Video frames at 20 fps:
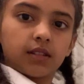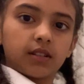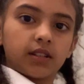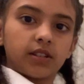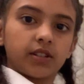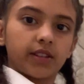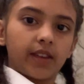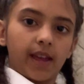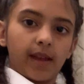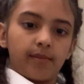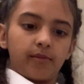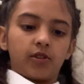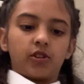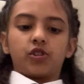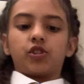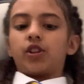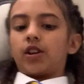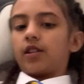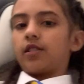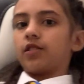This game is
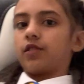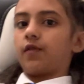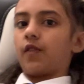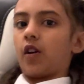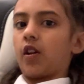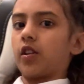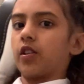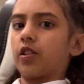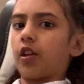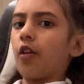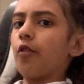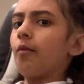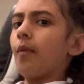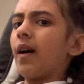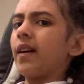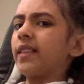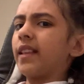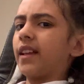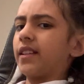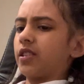the is fun. Don't
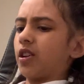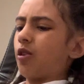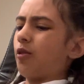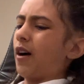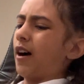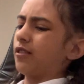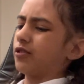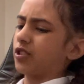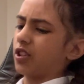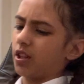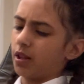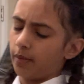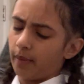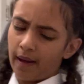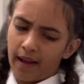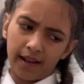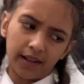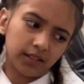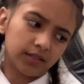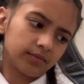mind that dollhouse in the
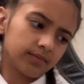back.